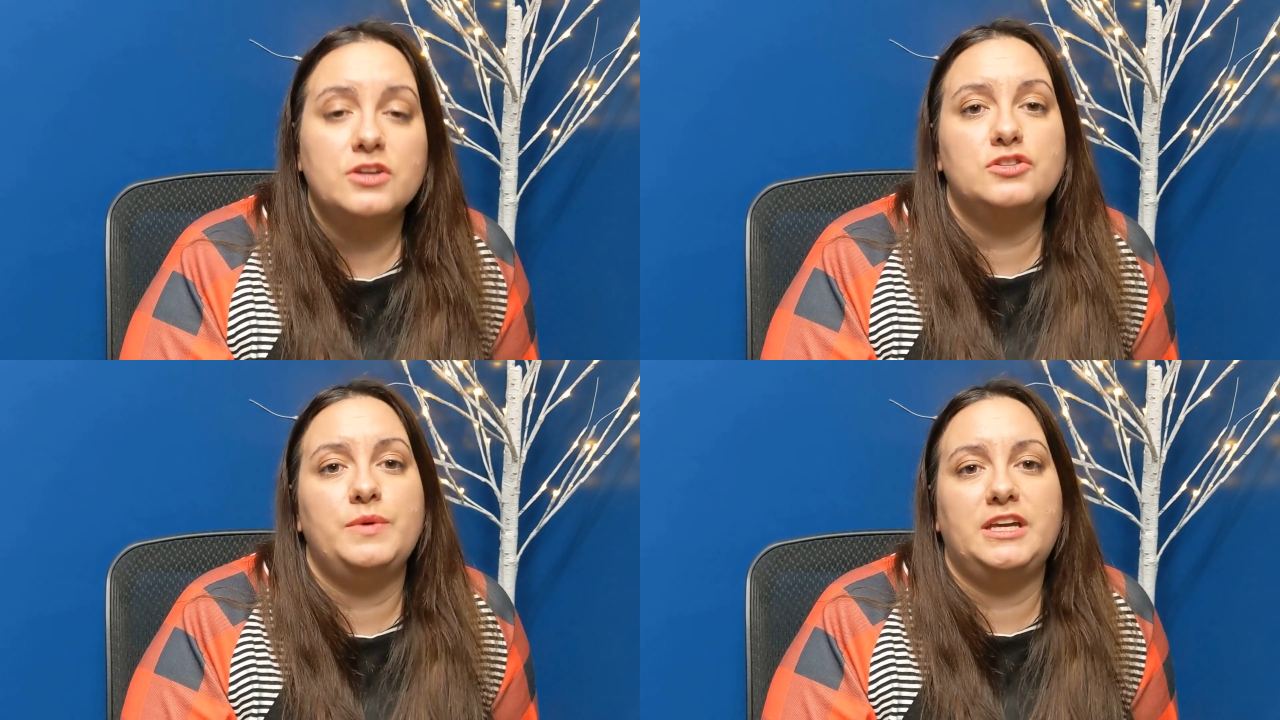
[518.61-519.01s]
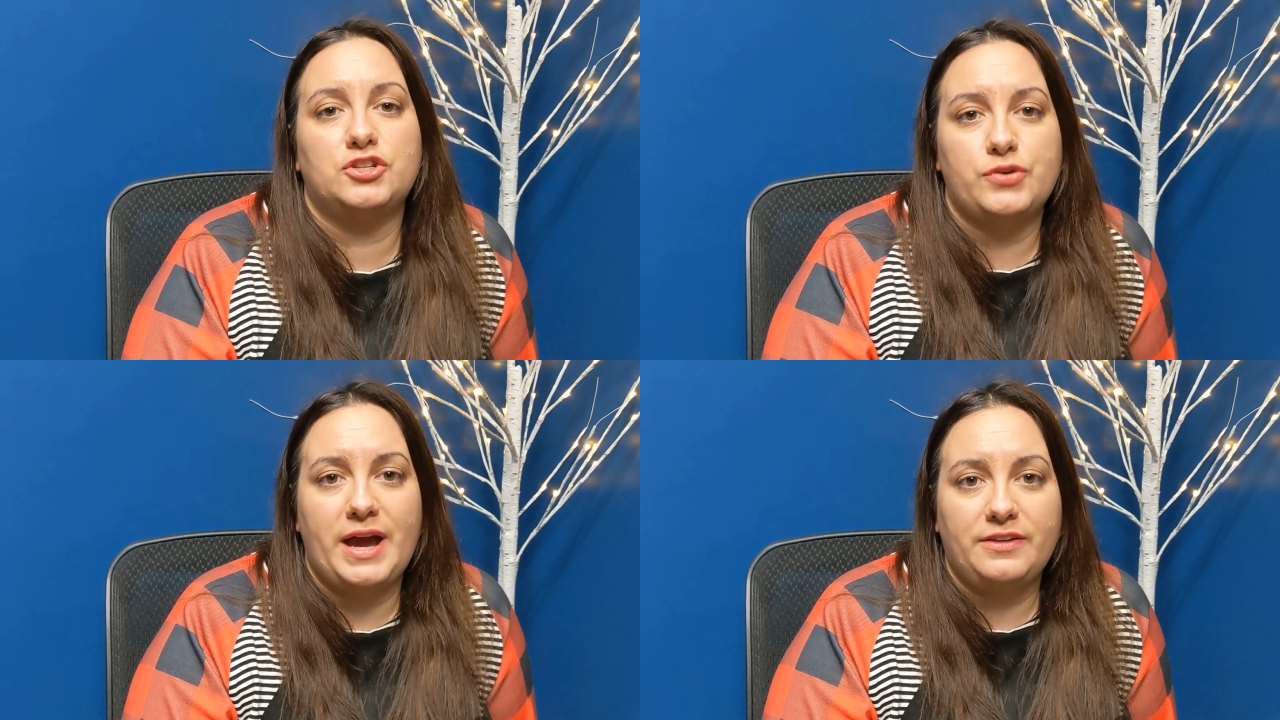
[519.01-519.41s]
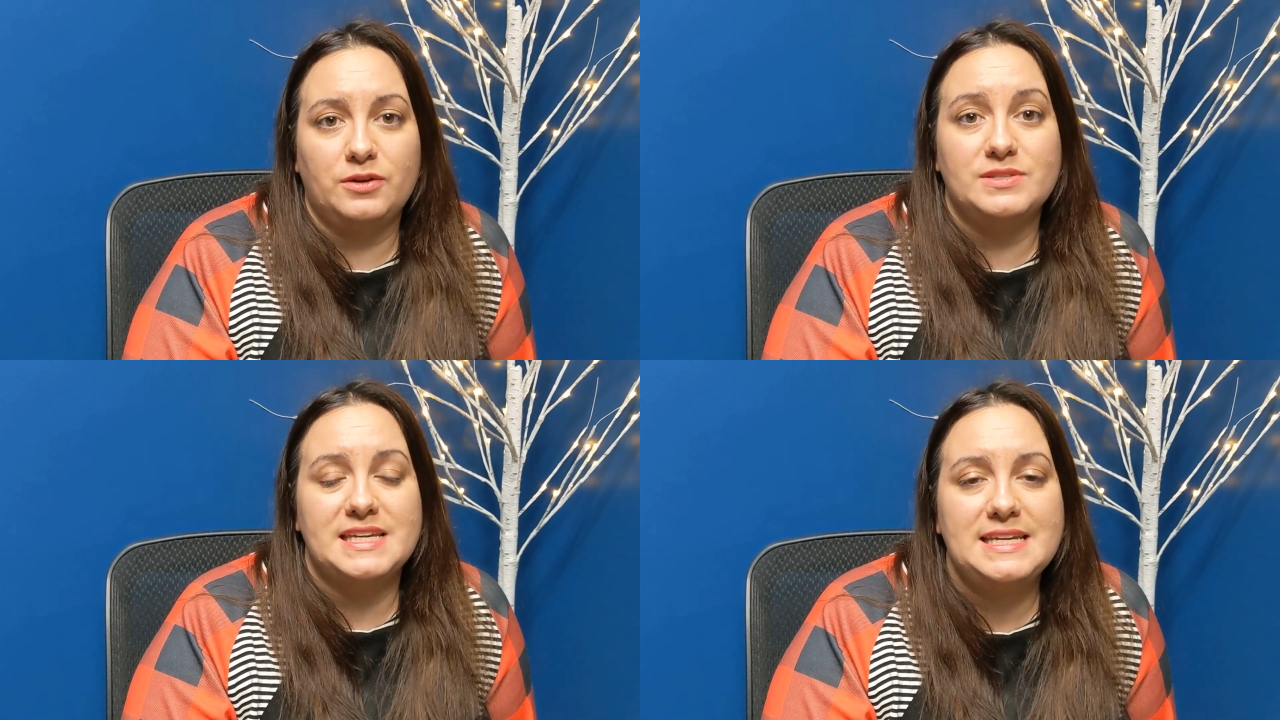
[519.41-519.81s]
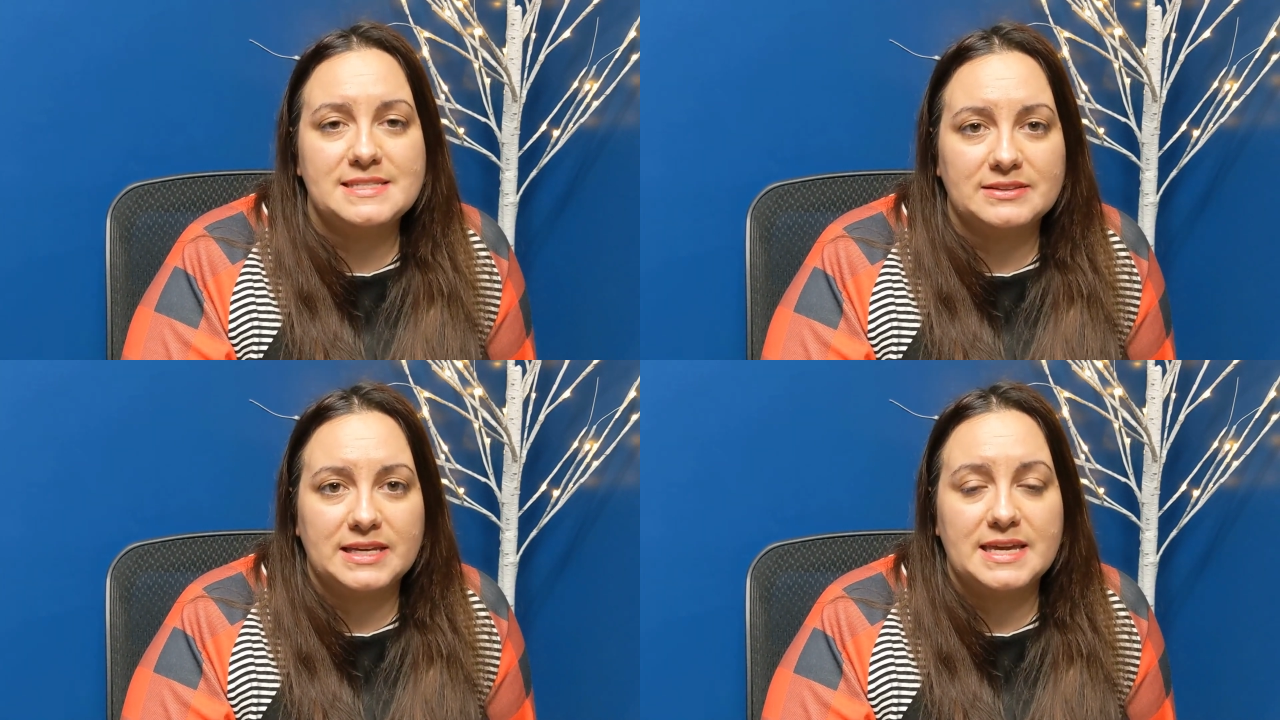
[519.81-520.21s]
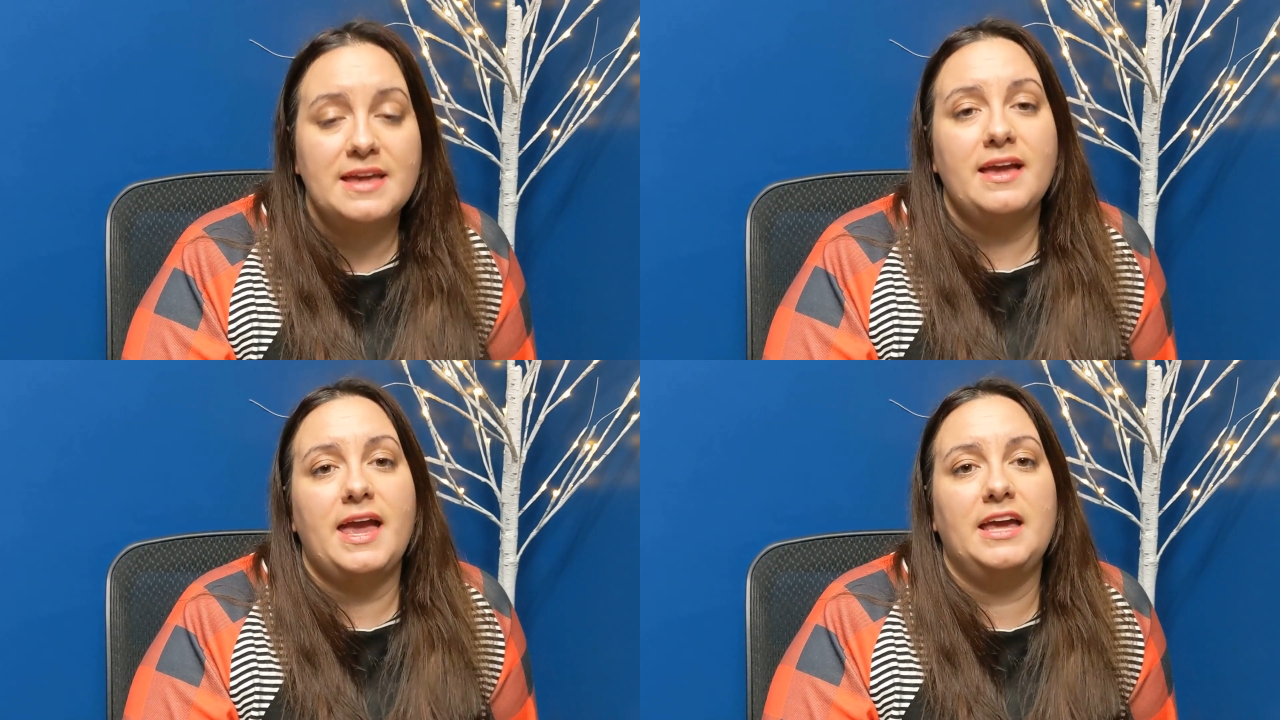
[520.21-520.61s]
so we can track those
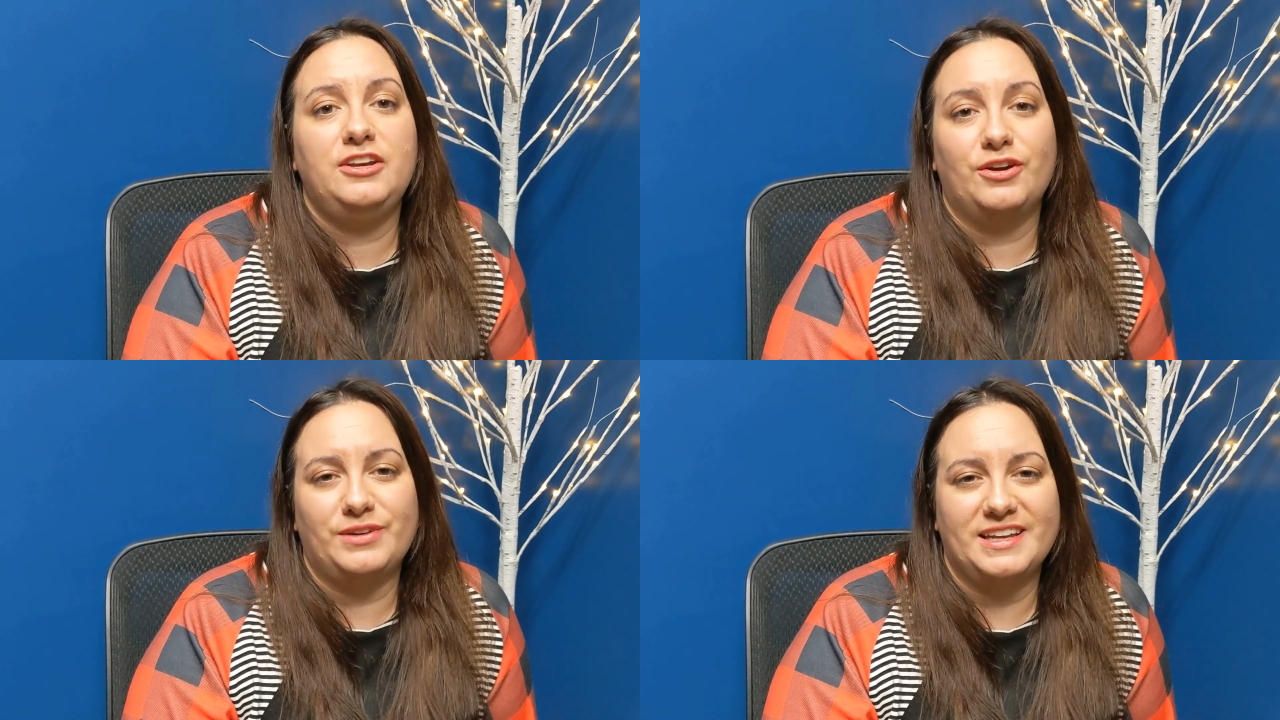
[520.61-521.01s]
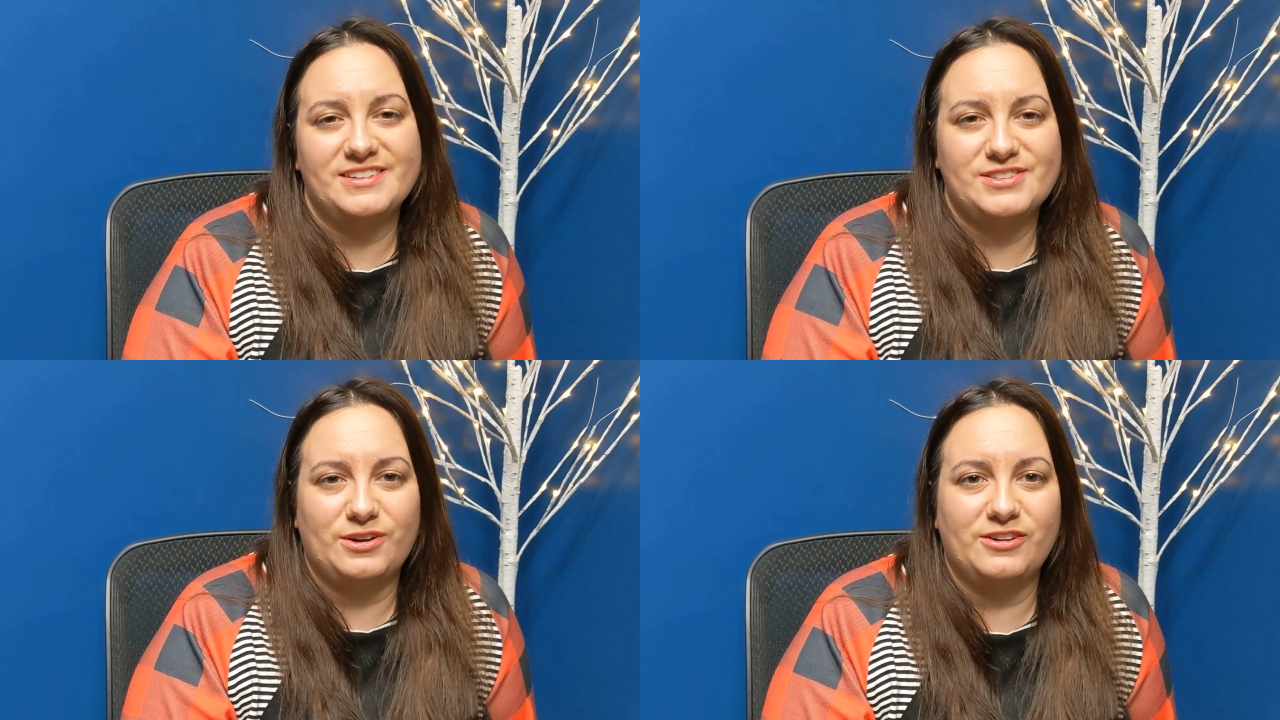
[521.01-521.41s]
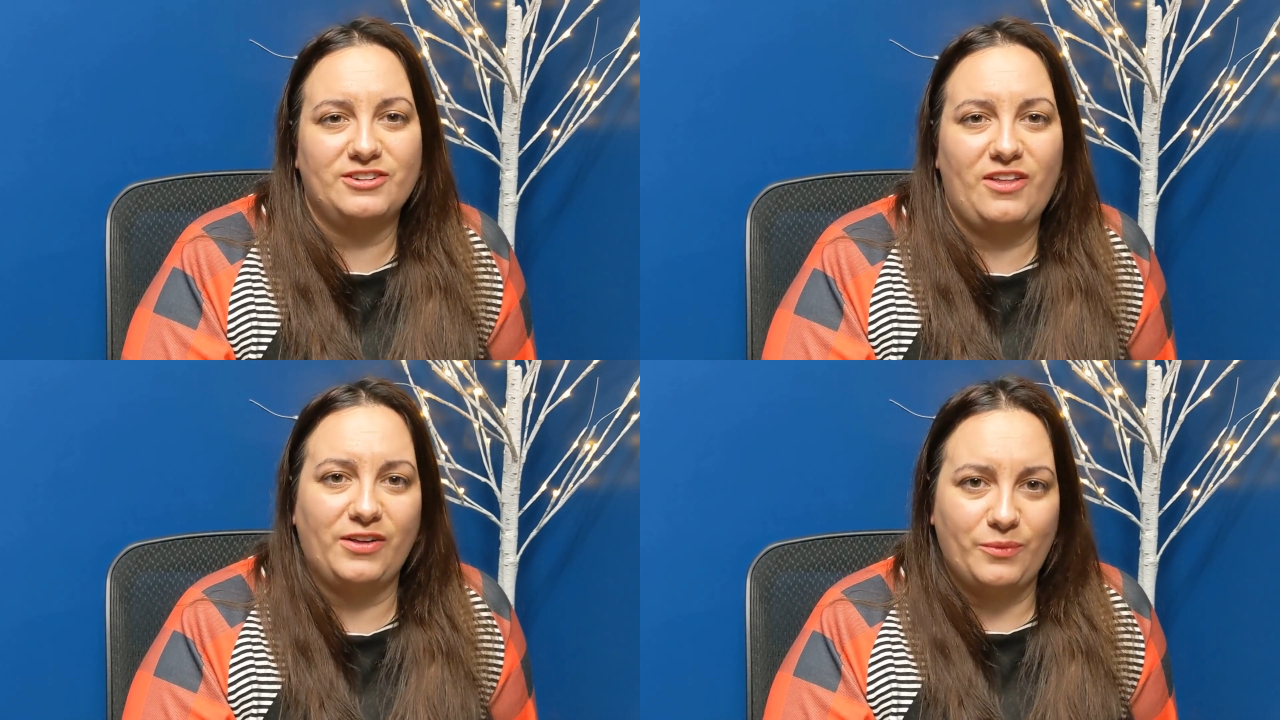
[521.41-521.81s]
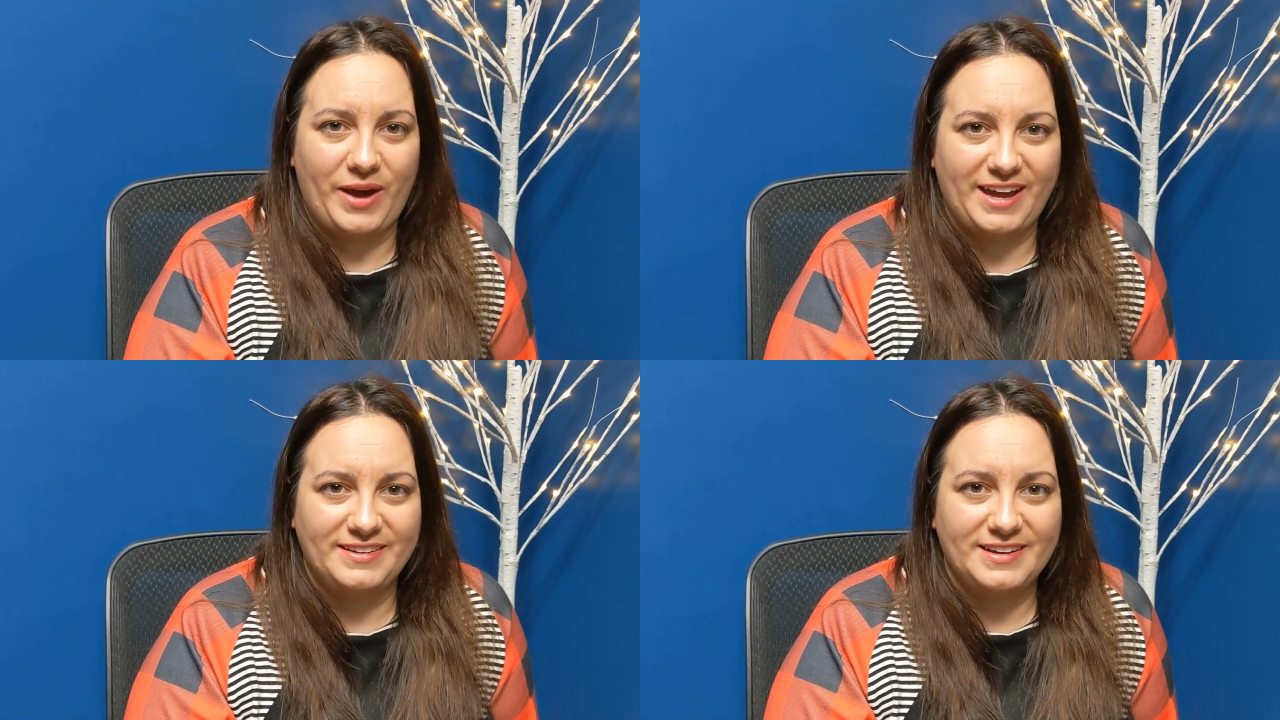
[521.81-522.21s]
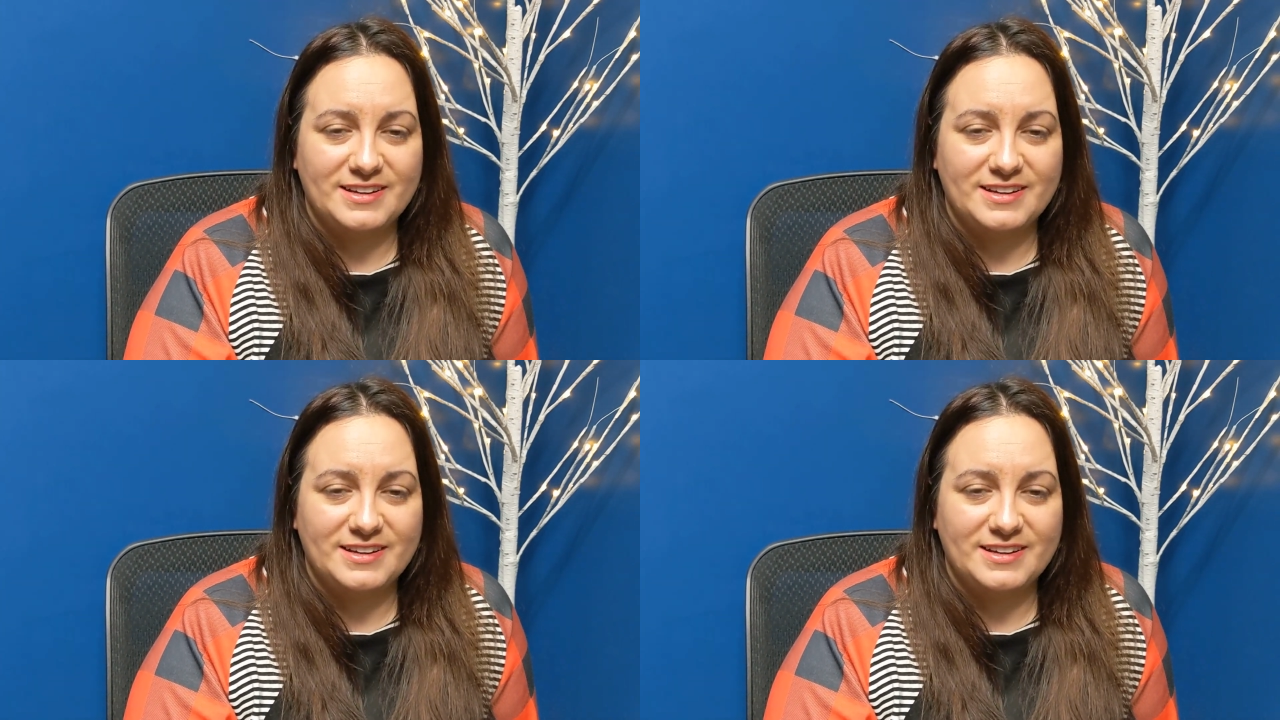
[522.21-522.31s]
easily and you don't get discouraged along the way.